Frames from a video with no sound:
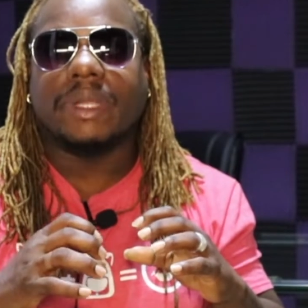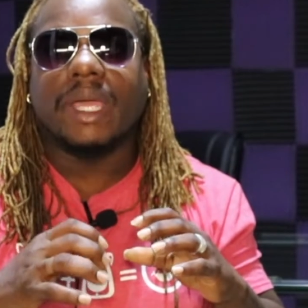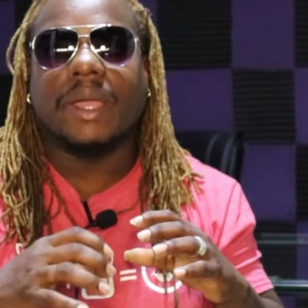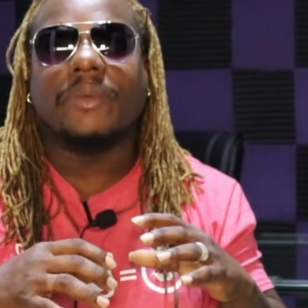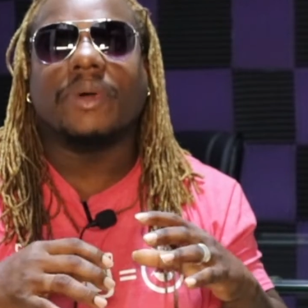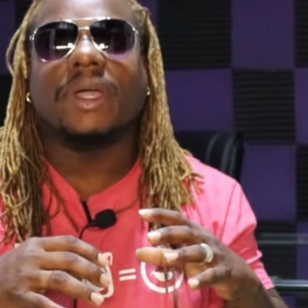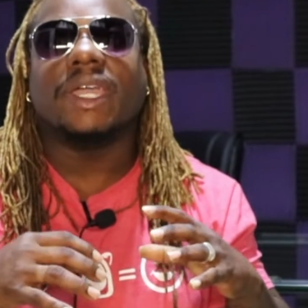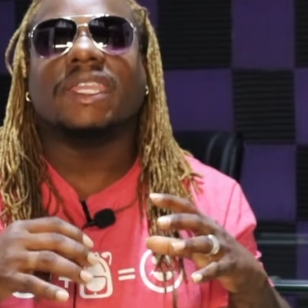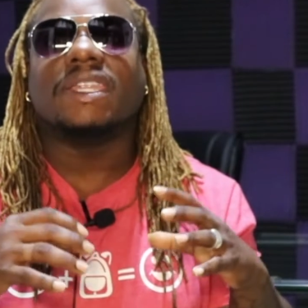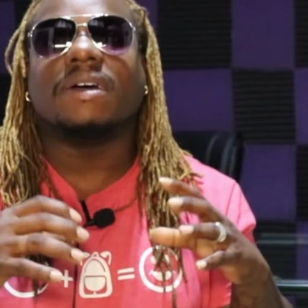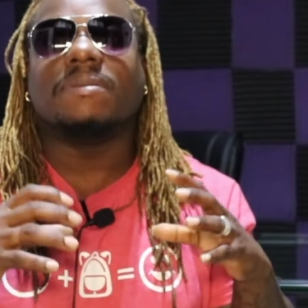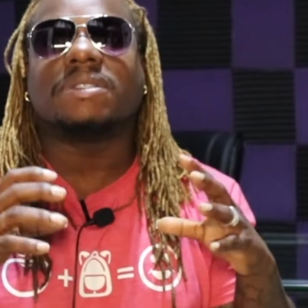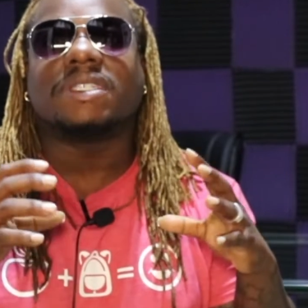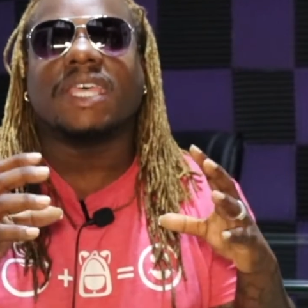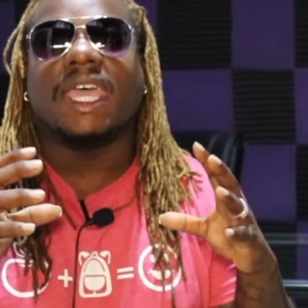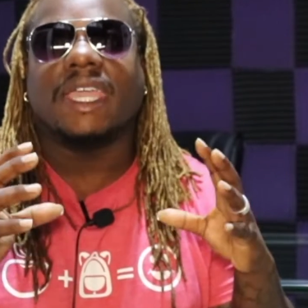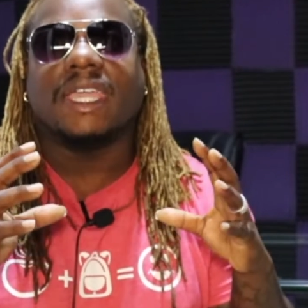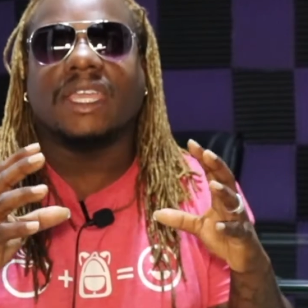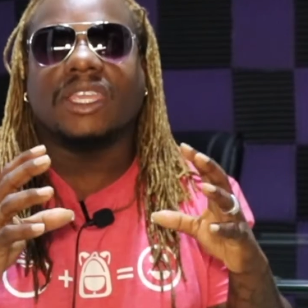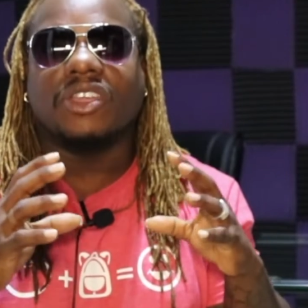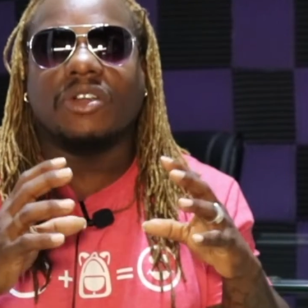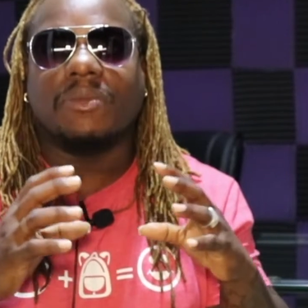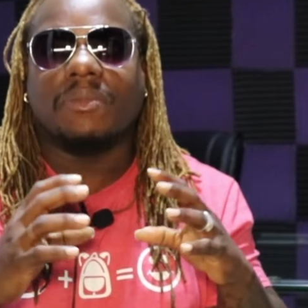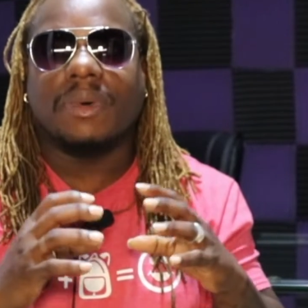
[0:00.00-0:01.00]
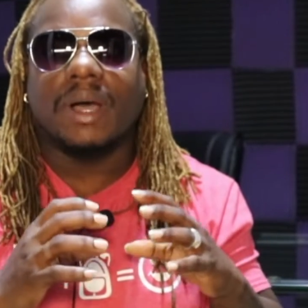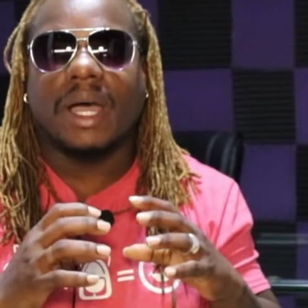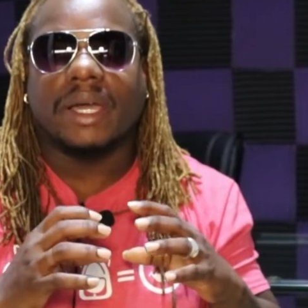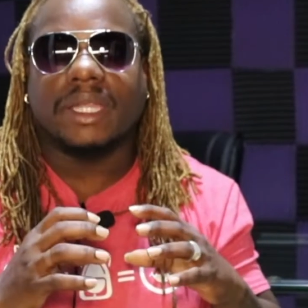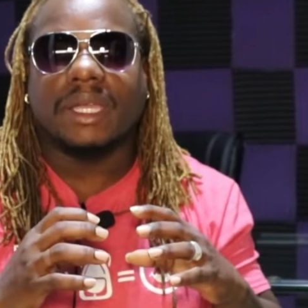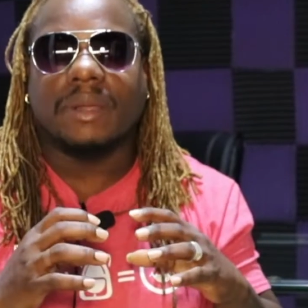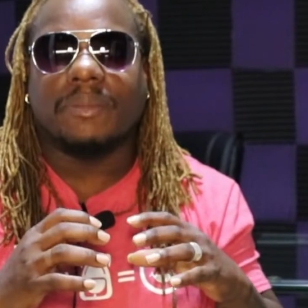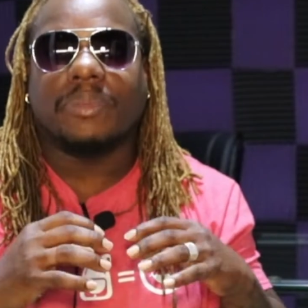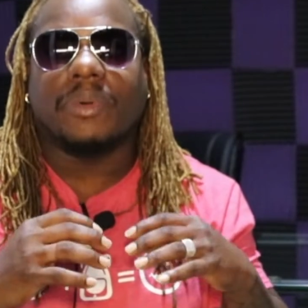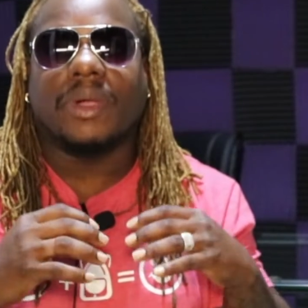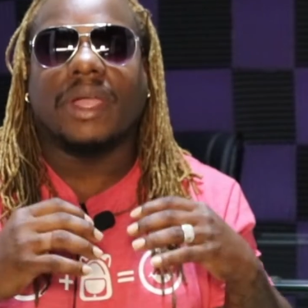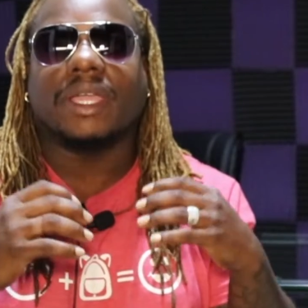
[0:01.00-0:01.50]
They will end up taking your
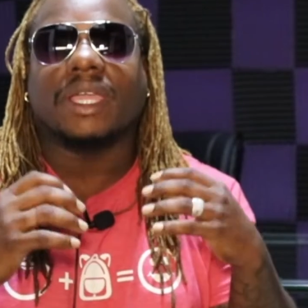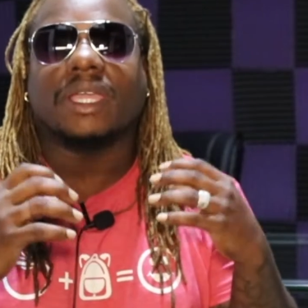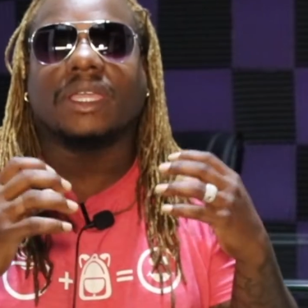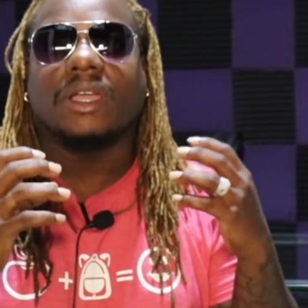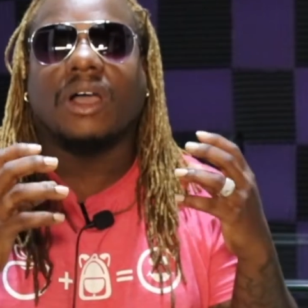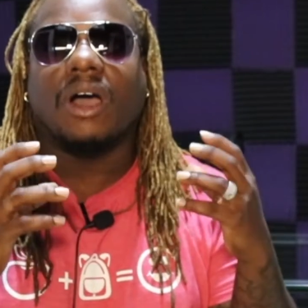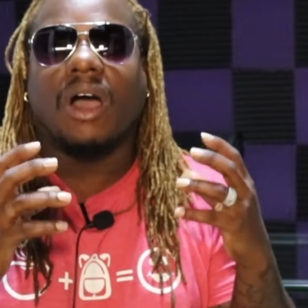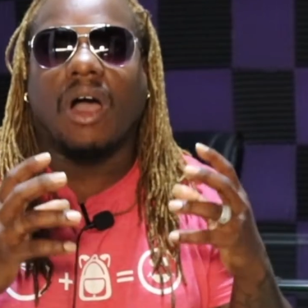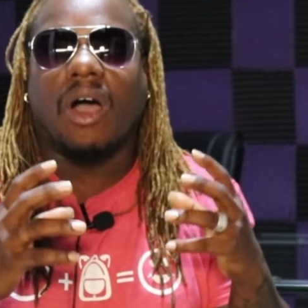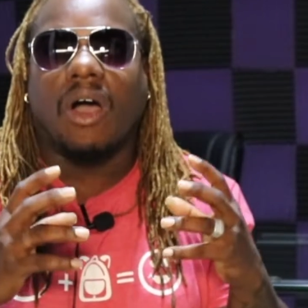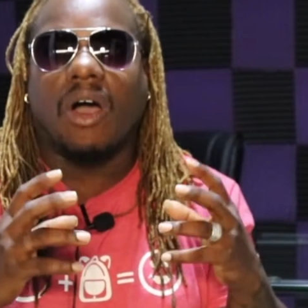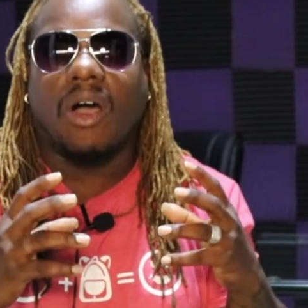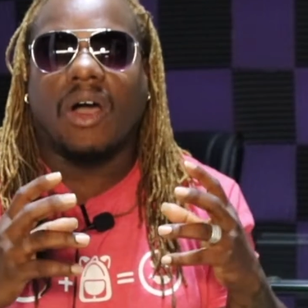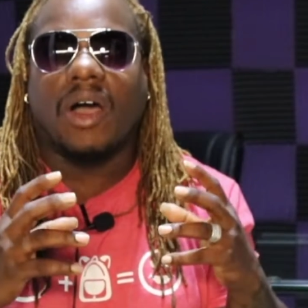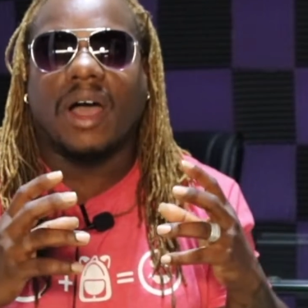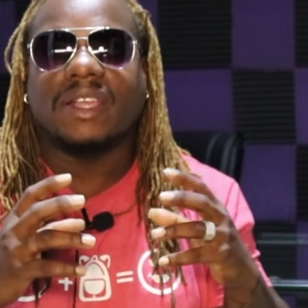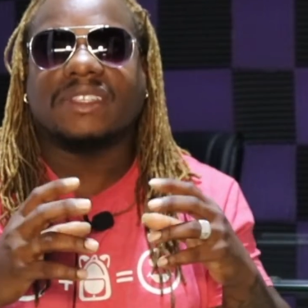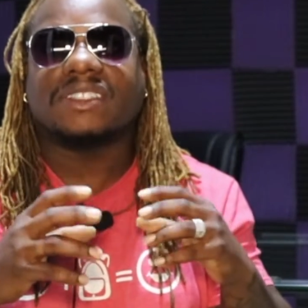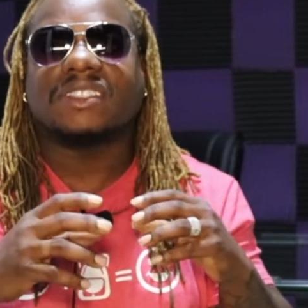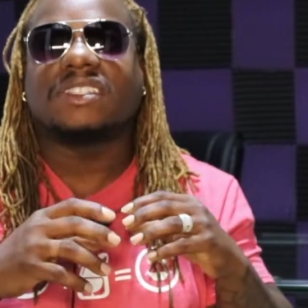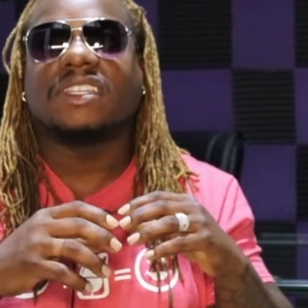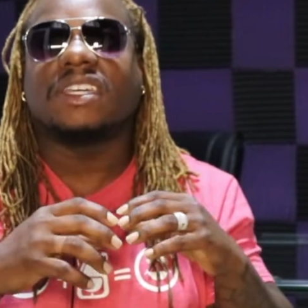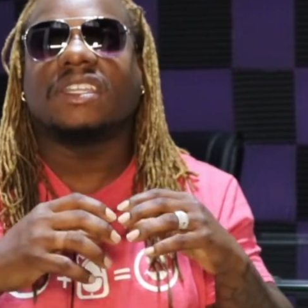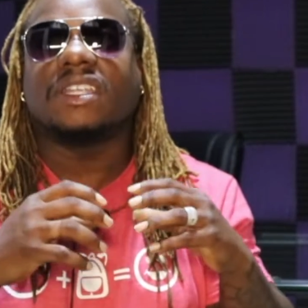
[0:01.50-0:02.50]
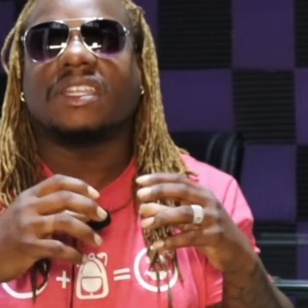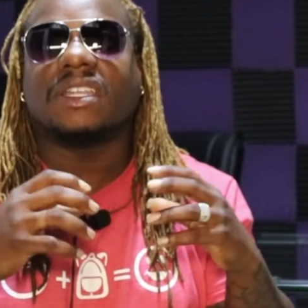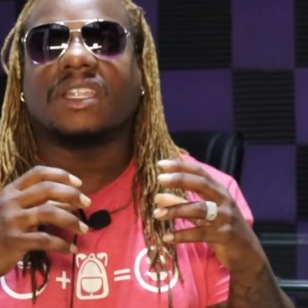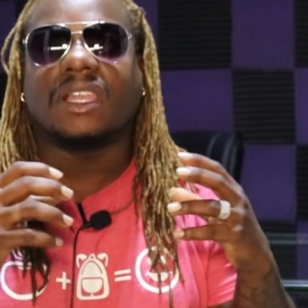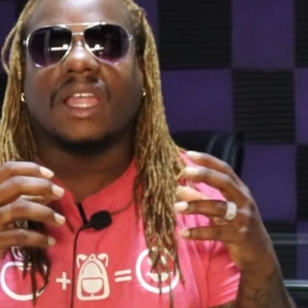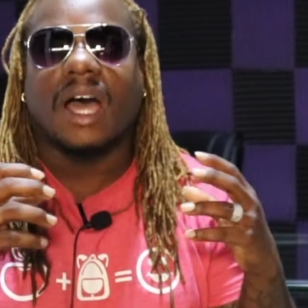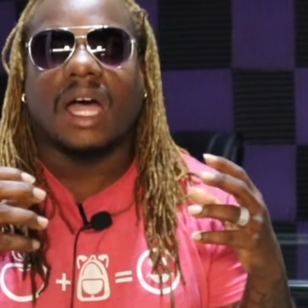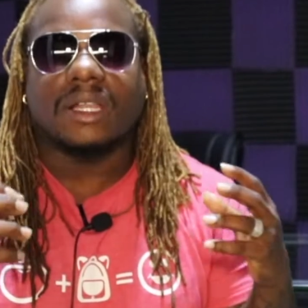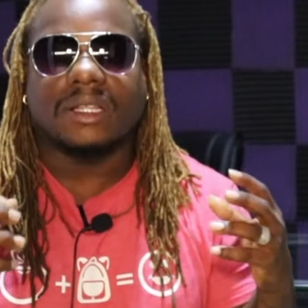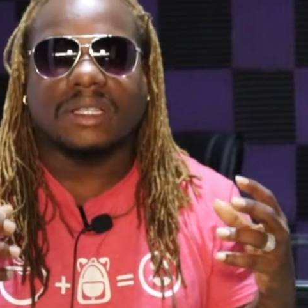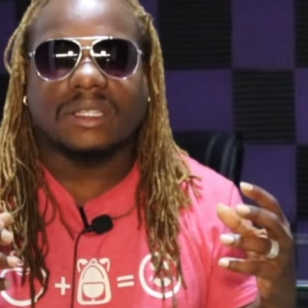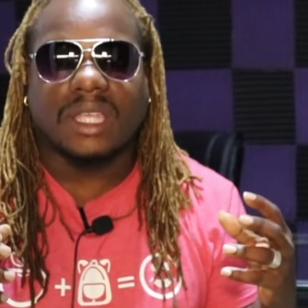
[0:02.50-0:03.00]
money, breaking your heart, stealing a
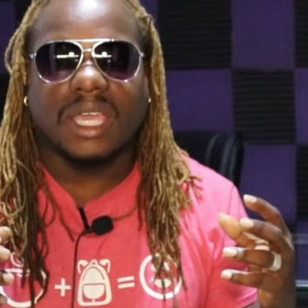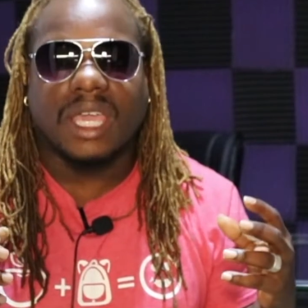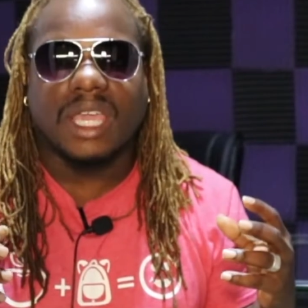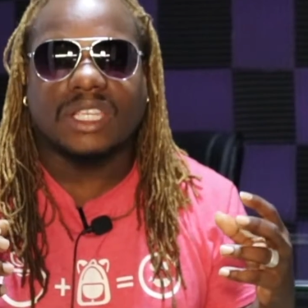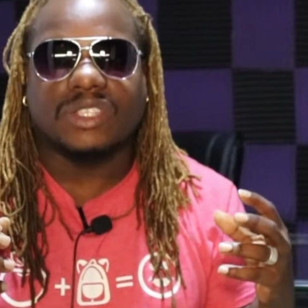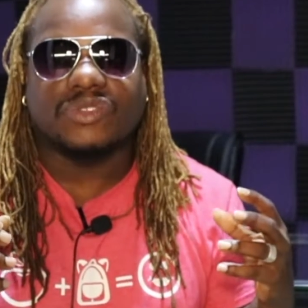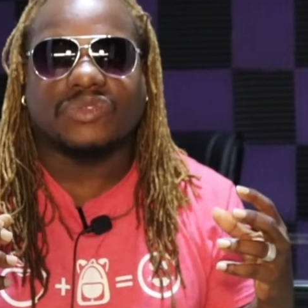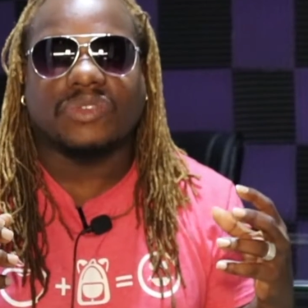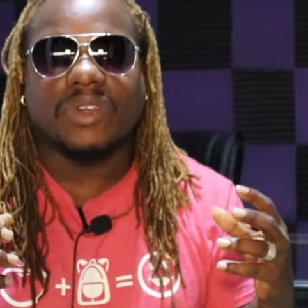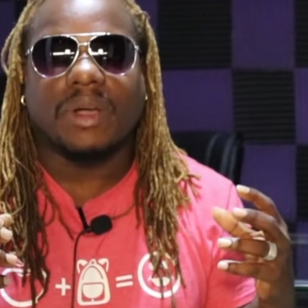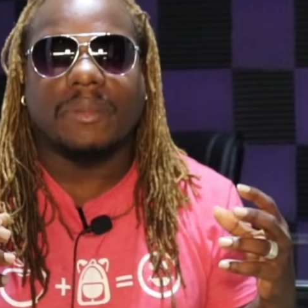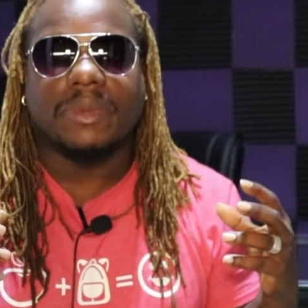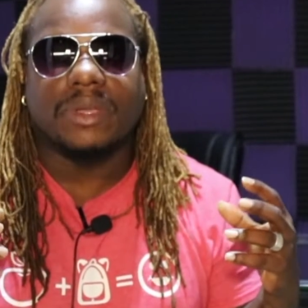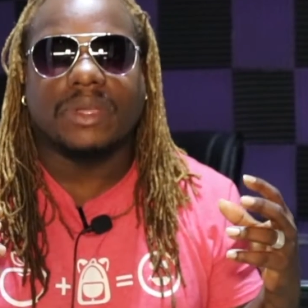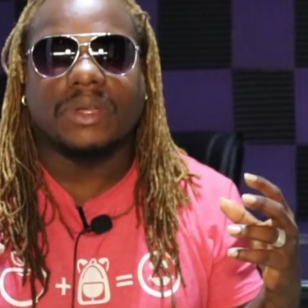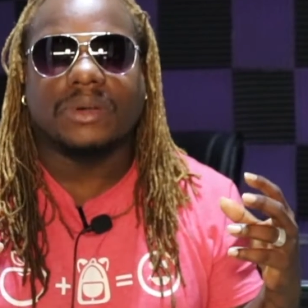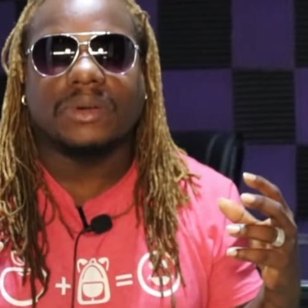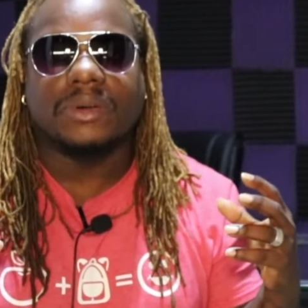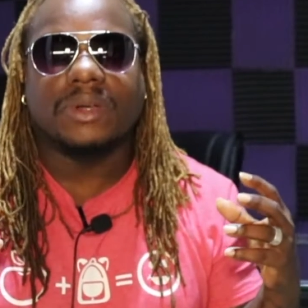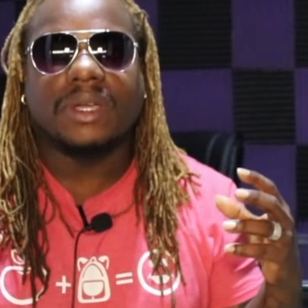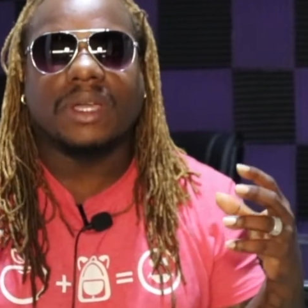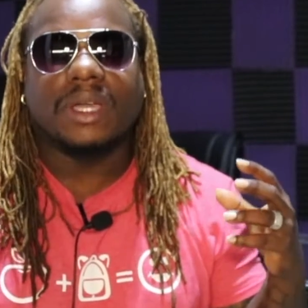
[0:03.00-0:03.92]
lot of things from you,